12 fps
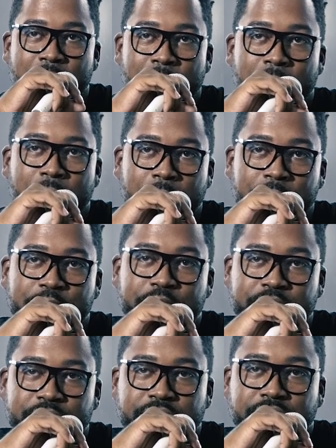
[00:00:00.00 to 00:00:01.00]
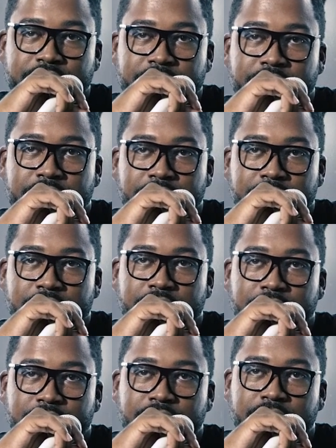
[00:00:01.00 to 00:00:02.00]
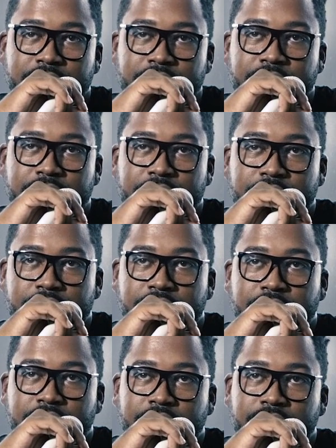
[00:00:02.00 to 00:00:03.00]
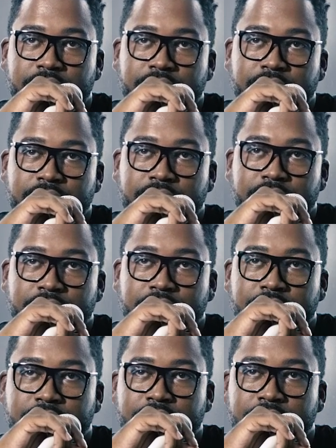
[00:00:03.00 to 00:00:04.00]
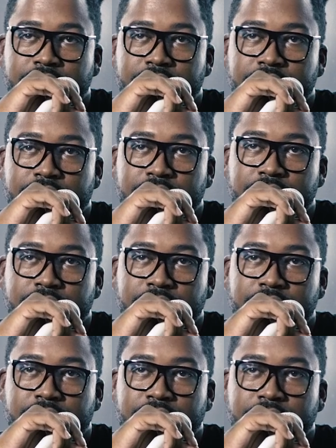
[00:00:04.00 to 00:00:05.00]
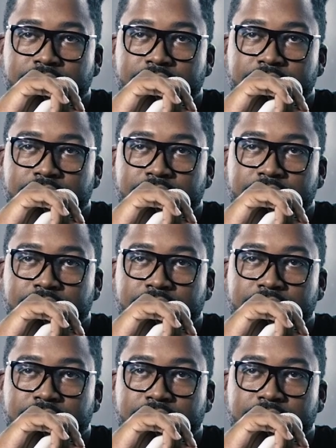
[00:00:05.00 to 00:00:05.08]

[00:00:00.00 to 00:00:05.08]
Okay. Ready. Do you see yourself going back to production a little bit?